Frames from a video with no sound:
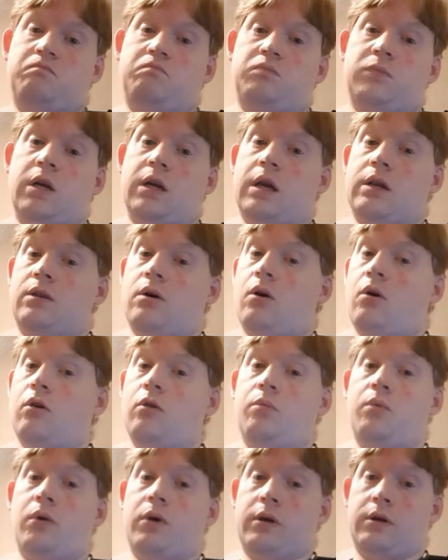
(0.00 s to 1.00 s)
again, the
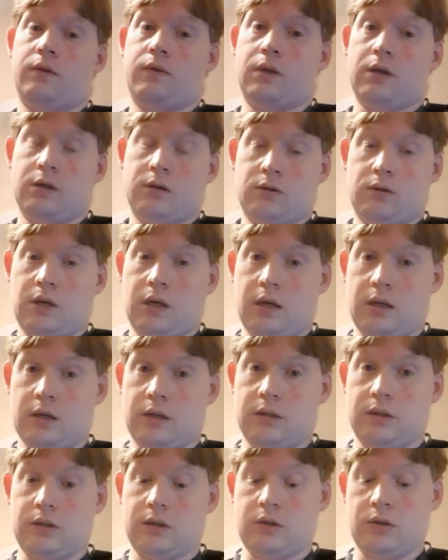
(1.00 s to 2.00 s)
whole point of this
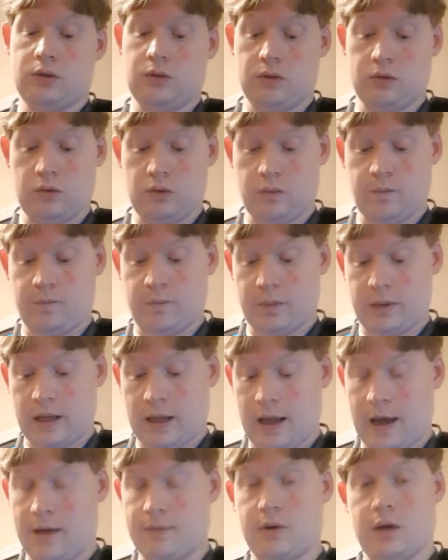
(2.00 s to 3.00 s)
is to
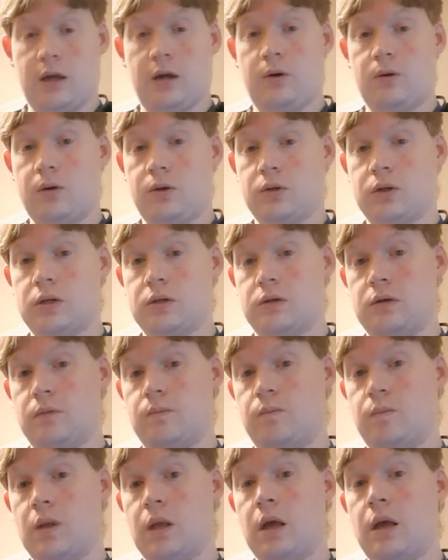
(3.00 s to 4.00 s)
have a carrier
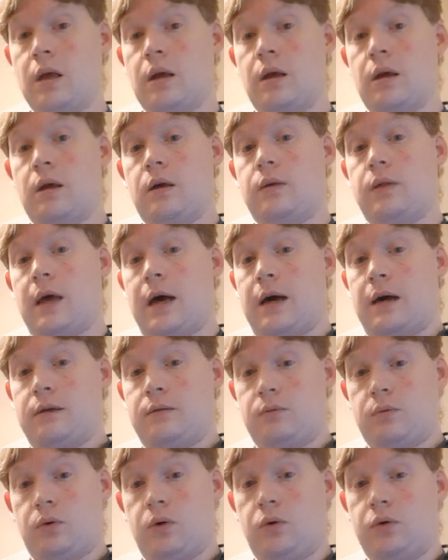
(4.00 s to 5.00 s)
system that
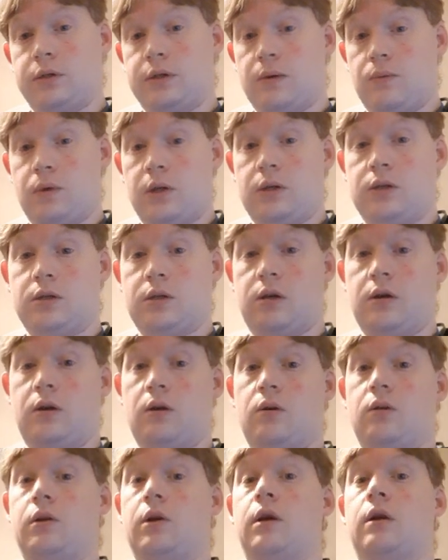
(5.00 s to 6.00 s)
holds everything
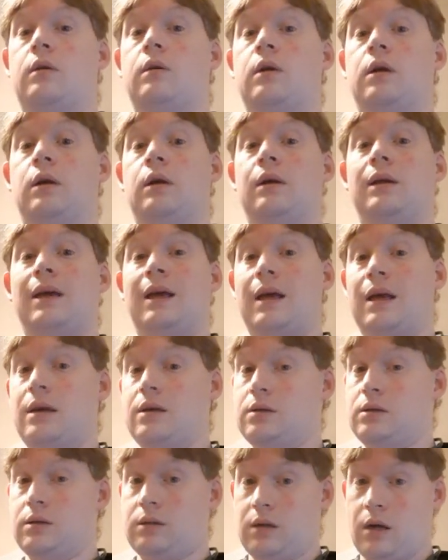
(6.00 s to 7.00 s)
securely,
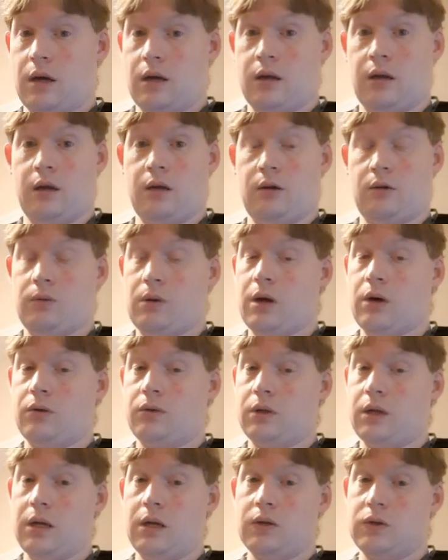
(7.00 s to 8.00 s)
isn't knocking it around,
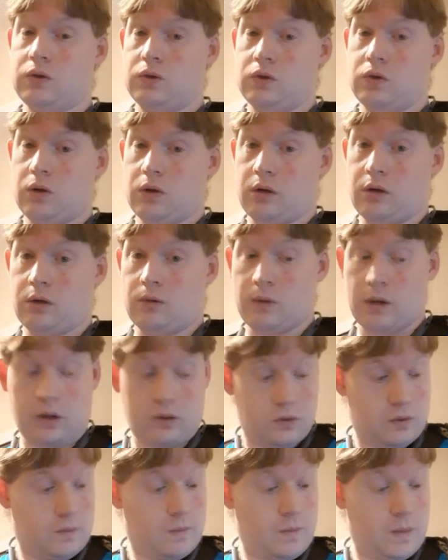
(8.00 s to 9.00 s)
isn't jerking it
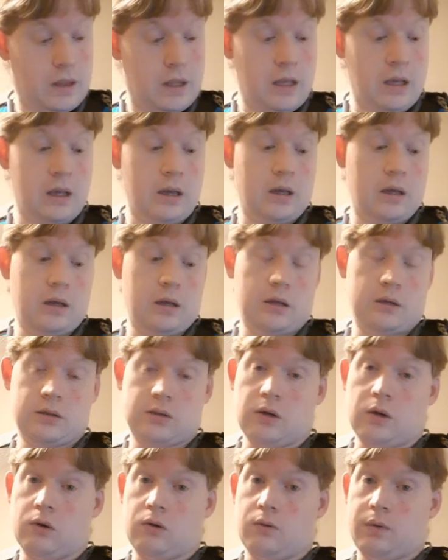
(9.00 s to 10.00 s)
around.
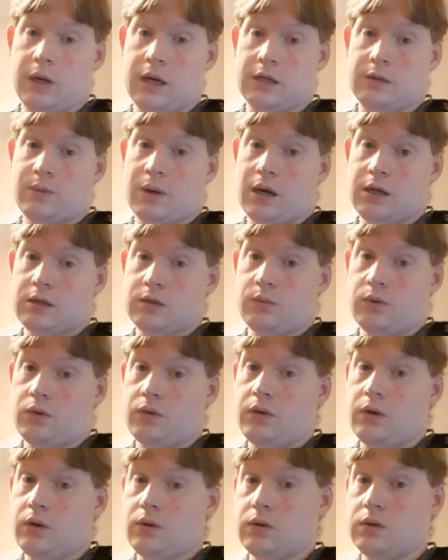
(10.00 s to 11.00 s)
So it's possible
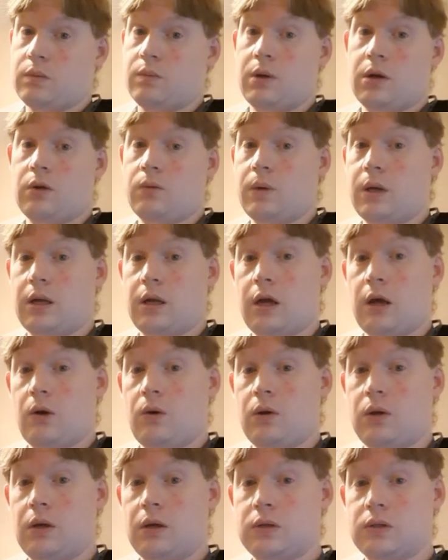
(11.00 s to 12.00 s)
there is a better way to
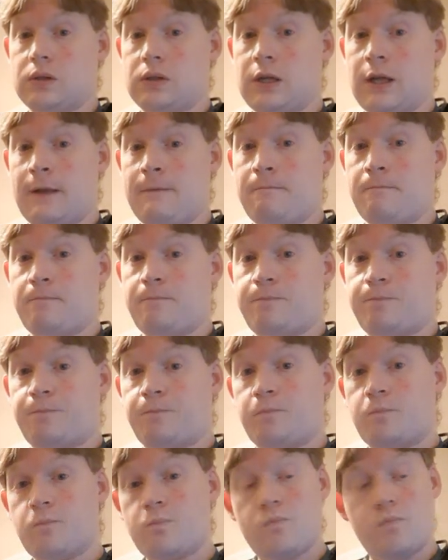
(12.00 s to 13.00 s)
carry this,
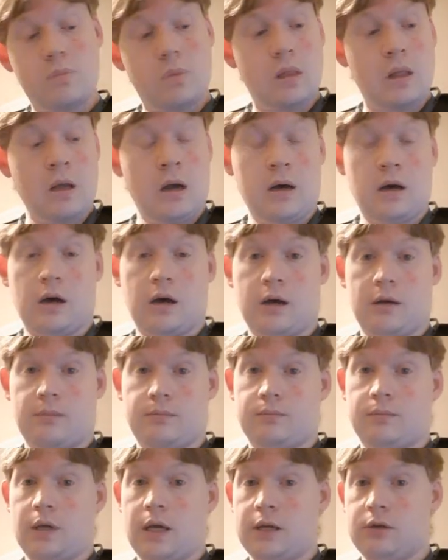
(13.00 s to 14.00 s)

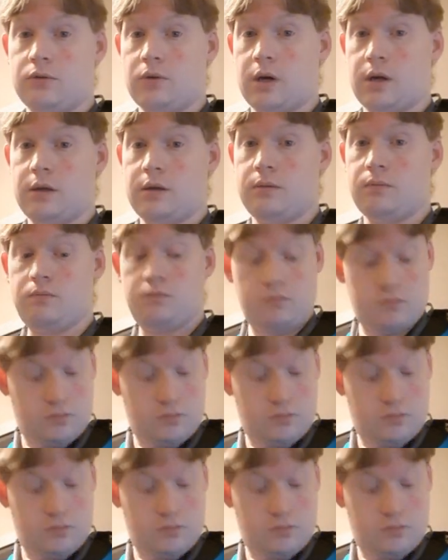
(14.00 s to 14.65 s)
integrated,